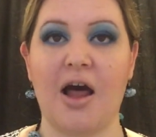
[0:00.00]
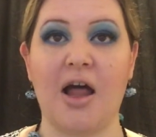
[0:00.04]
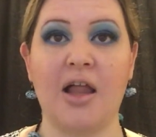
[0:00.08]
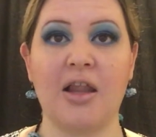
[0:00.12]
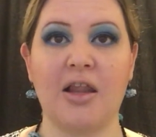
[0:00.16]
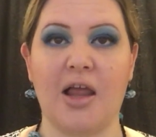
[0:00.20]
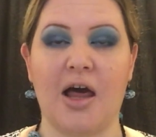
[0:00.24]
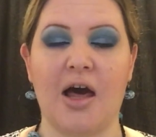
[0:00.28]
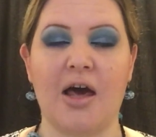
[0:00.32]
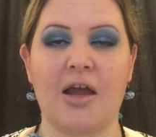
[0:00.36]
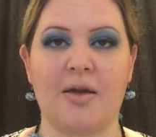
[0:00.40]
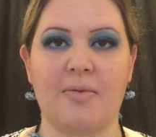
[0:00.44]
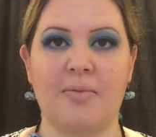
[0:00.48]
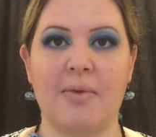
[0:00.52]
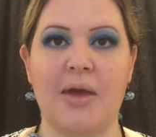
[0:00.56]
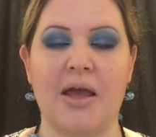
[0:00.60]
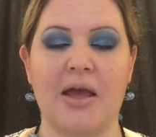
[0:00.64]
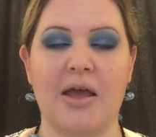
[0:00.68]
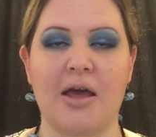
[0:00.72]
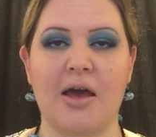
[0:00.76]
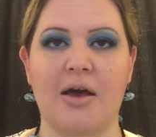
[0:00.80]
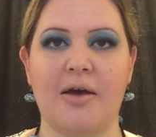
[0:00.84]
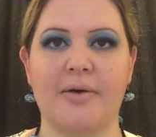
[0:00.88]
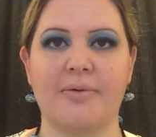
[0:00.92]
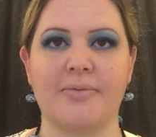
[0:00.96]
a lot of
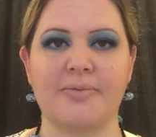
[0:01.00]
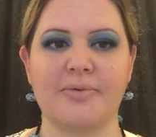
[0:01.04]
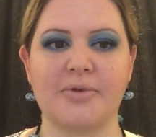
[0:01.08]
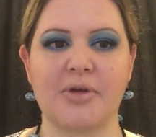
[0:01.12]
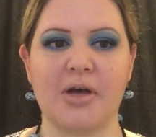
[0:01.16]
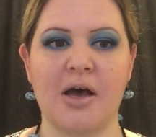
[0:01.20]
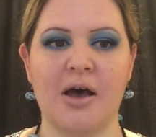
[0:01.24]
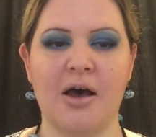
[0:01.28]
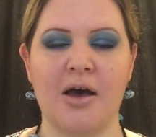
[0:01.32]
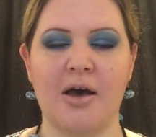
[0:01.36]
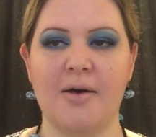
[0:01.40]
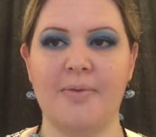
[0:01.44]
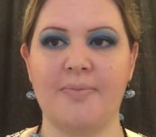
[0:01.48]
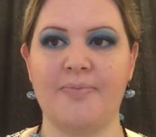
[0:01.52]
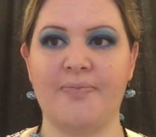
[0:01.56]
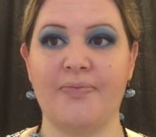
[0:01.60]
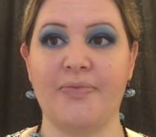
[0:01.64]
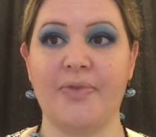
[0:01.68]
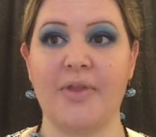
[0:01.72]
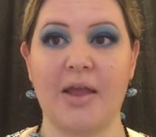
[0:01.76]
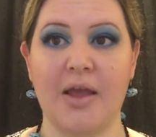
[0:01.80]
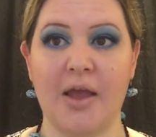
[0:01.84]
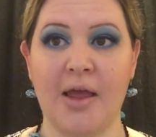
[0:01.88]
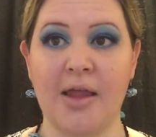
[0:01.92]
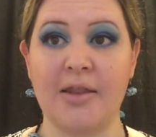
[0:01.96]
makeup.
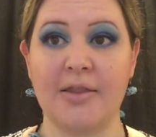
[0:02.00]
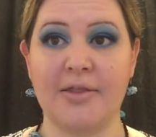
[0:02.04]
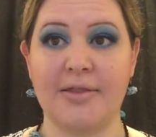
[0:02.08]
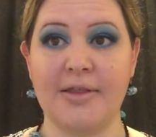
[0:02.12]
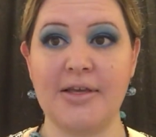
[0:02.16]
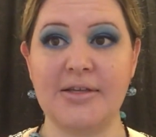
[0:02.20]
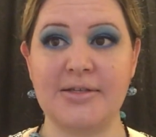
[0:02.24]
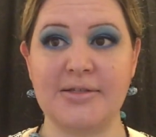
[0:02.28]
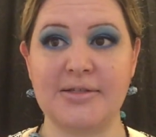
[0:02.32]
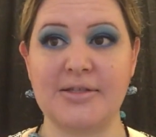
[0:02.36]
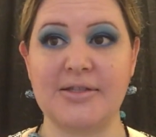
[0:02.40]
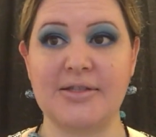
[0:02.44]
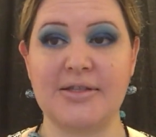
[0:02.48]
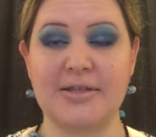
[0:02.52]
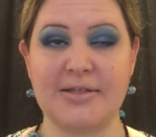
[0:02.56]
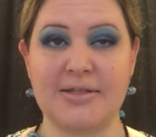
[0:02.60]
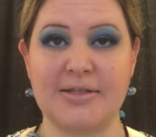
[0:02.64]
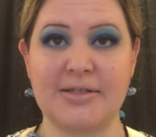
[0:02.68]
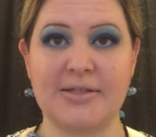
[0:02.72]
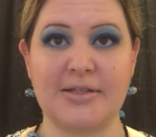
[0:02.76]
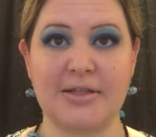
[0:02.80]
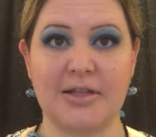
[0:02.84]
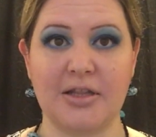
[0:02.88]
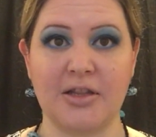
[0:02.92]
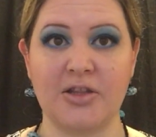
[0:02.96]
And
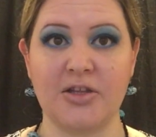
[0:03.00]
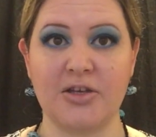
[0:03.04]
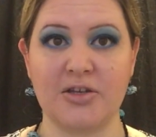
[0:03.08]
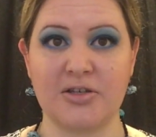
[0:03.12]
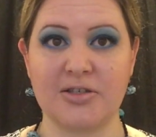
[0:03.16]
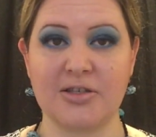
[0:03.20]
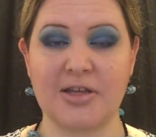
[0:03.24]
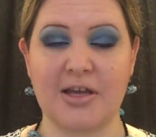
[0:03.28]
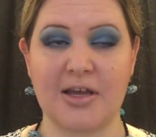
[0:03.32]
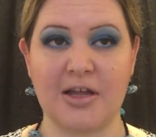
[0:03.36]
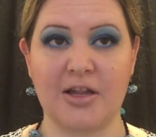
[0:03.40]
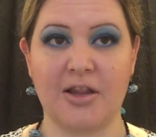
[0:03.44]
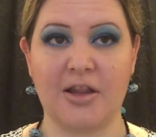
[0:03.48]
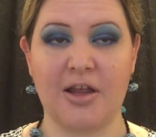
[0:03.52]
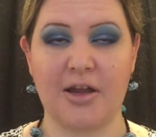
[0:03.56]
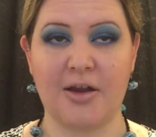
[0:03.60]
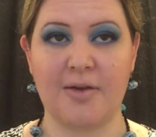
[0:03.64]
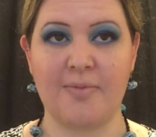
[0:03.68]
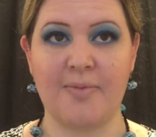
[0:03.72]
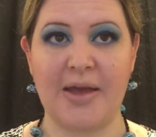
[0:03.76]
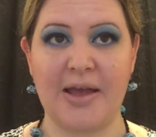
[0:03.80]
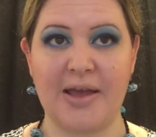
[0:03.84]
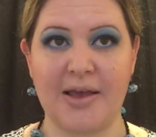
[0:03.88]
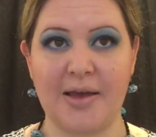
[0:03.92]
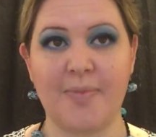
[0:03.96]
this looks like a lot
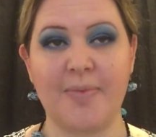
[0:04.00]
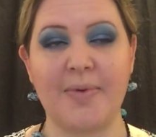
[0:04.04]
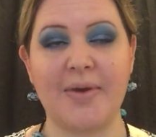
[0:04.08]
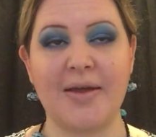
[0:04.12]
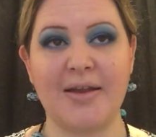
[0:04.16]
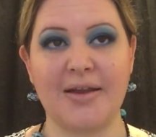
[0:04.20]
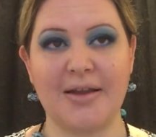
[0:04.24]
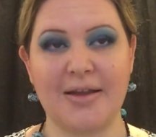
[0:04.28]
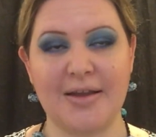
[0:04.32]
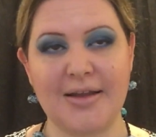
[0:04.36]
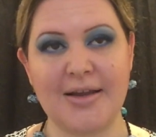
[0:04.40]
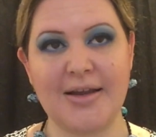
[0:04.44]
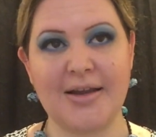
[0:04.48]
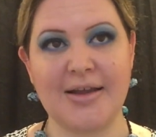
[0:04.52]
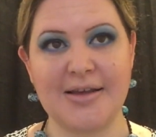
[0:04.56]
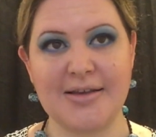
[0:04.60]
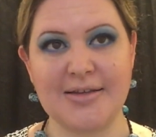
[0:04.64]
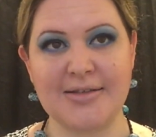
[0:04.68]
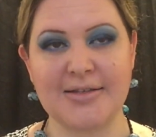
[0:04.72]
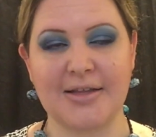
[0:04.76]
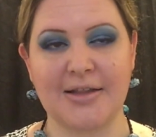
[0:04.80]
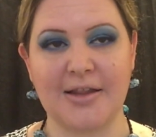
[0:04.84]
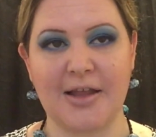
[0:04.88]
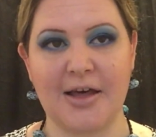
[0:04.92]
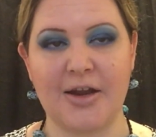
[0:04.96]
of makeup, and it
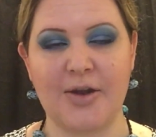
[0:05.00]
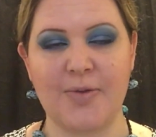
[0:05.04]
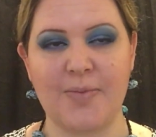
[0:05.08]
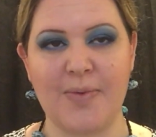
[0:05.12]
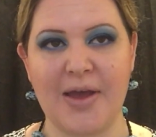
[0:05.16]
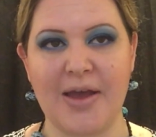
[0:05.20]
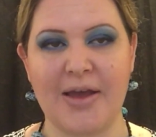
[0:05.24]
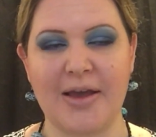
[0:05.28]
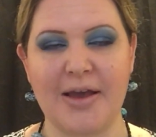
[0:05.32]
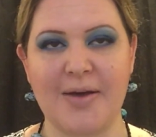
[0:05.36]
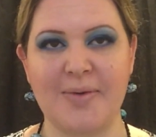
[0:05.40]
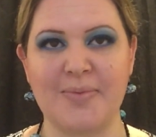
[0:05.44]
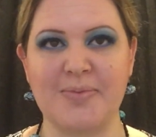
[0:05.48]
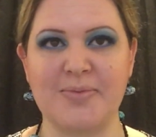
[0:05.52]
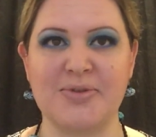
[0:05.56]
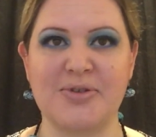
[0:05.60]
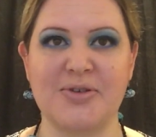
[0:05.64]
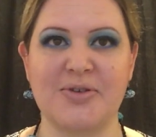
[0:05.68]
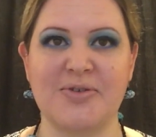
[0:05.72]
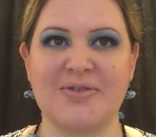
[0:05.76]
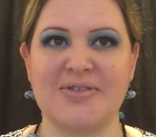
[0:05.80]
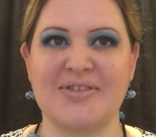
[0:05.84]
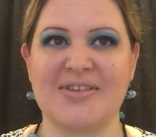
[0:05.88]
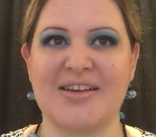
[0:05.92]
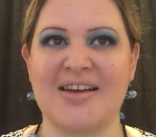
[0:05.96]
is a lot of makeup,
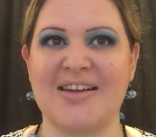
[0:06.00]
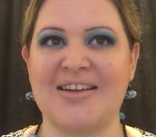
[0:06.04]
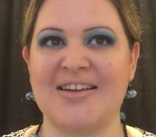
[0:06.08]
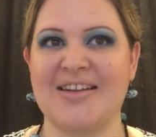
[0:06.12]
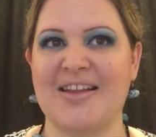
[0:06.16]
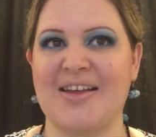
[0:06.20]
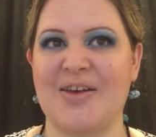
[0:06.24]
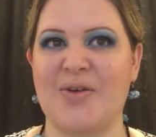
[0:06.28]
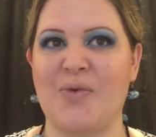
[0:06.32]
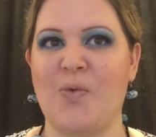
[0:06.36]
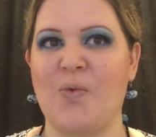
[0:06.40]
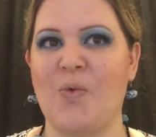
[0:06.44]
so it's kind of like,